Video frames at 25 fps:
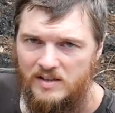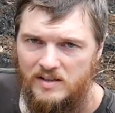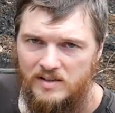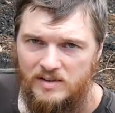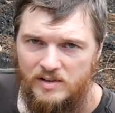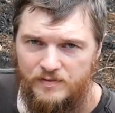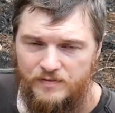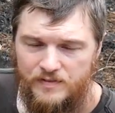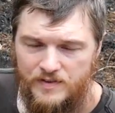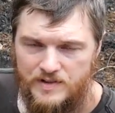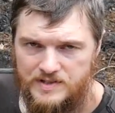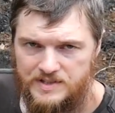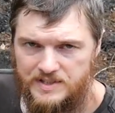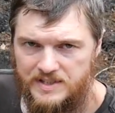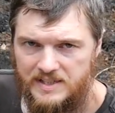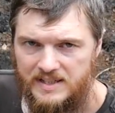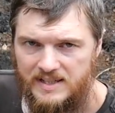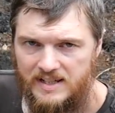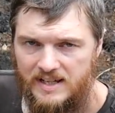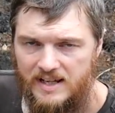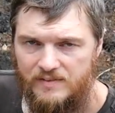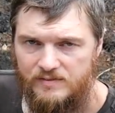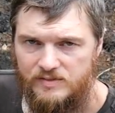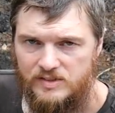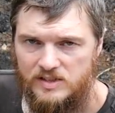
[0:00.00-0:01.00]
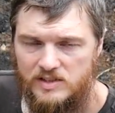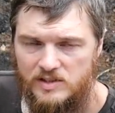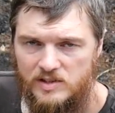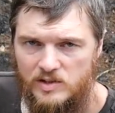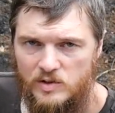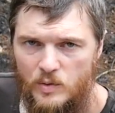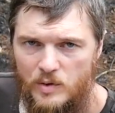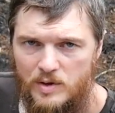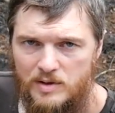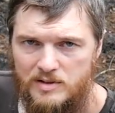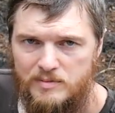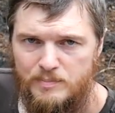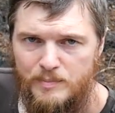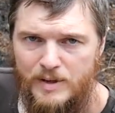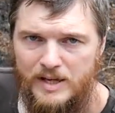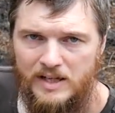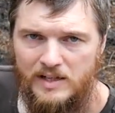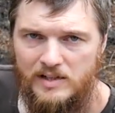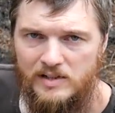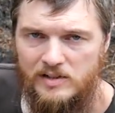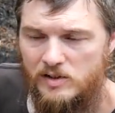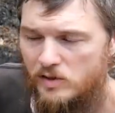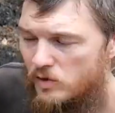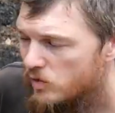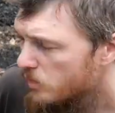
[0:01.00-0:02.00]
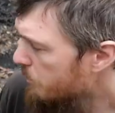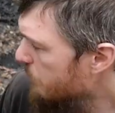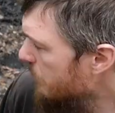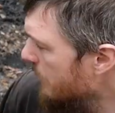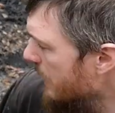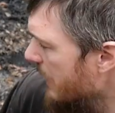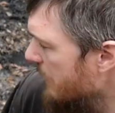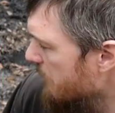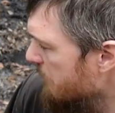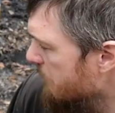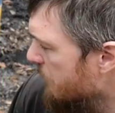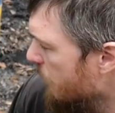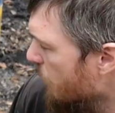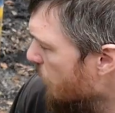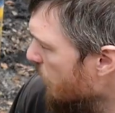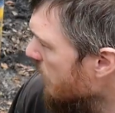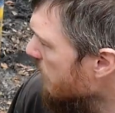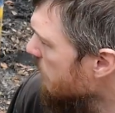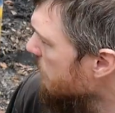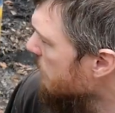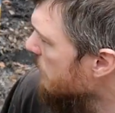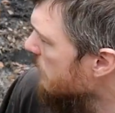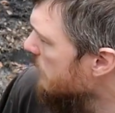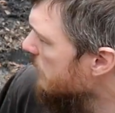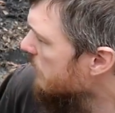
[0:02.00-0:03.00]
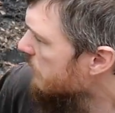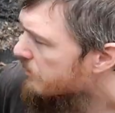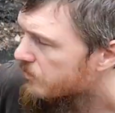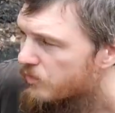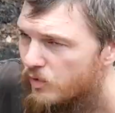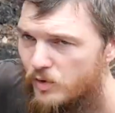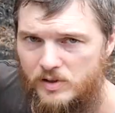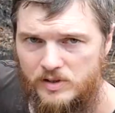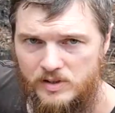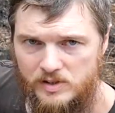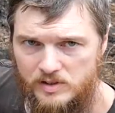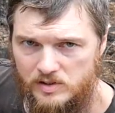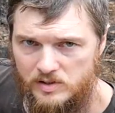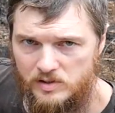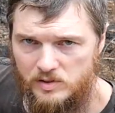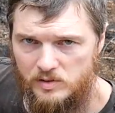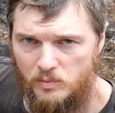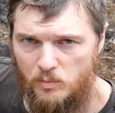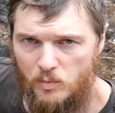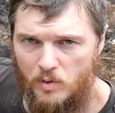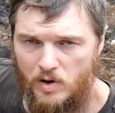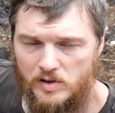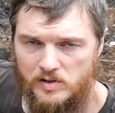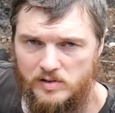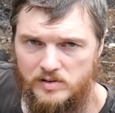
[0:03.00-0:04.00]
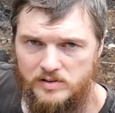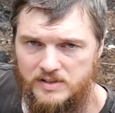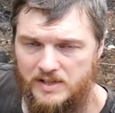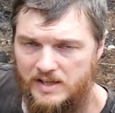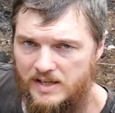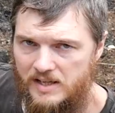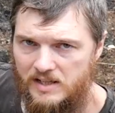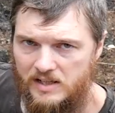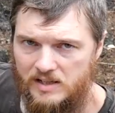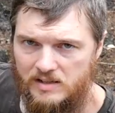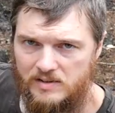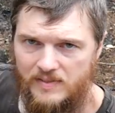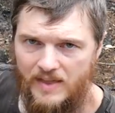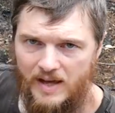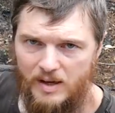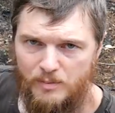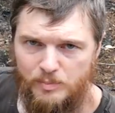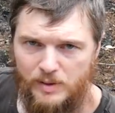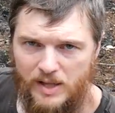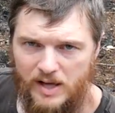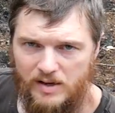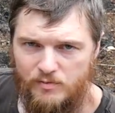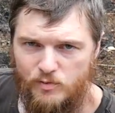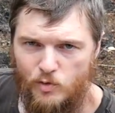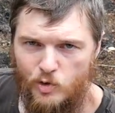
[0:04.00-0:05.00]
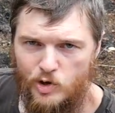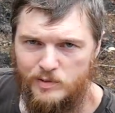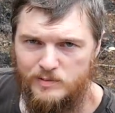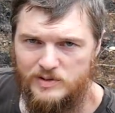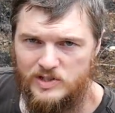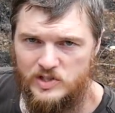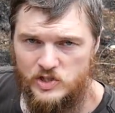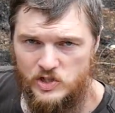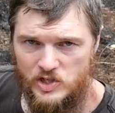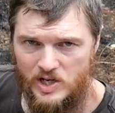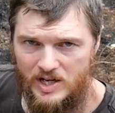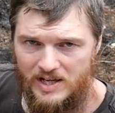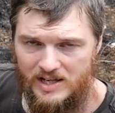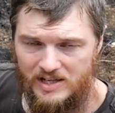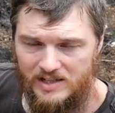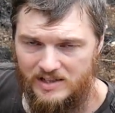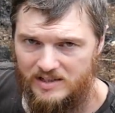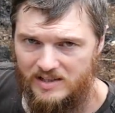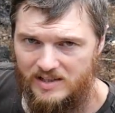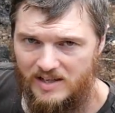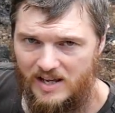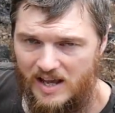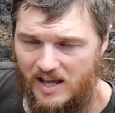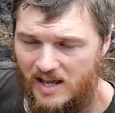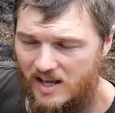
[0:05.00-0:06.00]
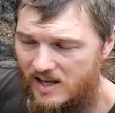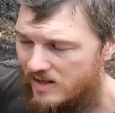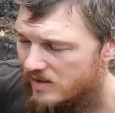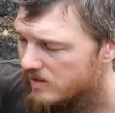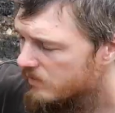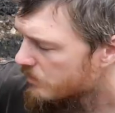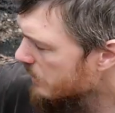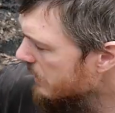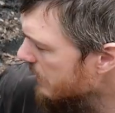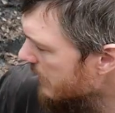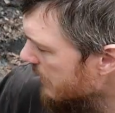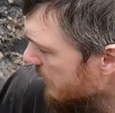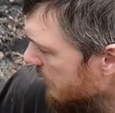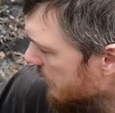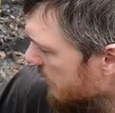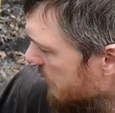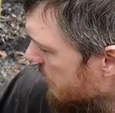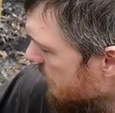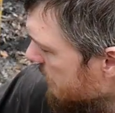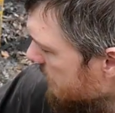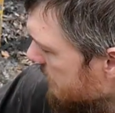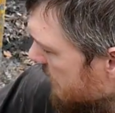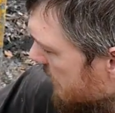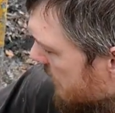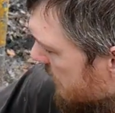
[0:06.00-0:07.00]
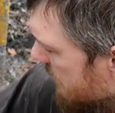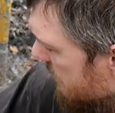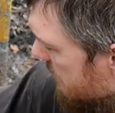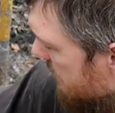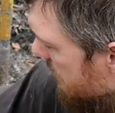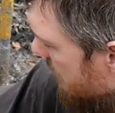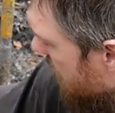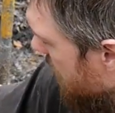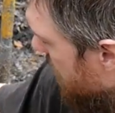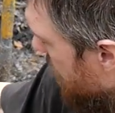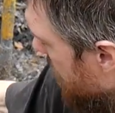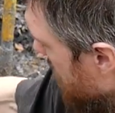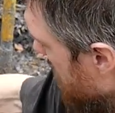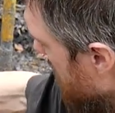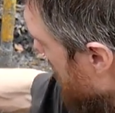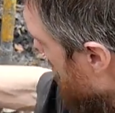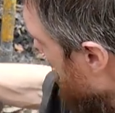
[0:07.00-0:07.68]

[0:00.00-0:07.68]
The first thing I have to do is make a new platform for the new water tank. That platform is shot and we're not going to use it. So